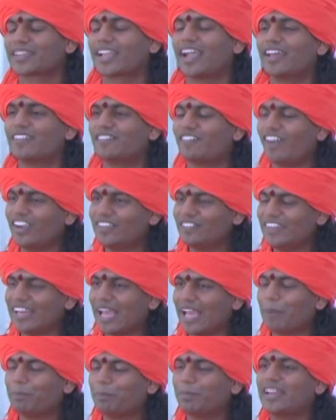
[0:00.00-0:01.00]
And what will
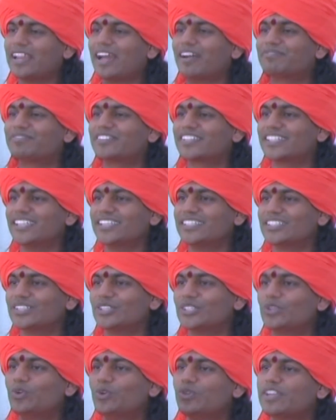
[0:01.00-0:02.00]
happen after
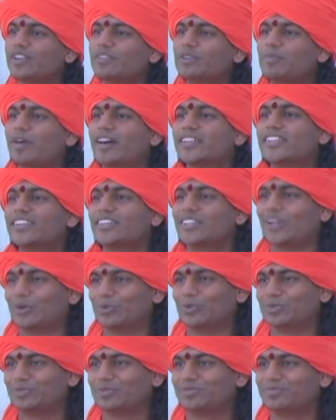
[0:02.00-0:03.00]
that, don't have to bother now.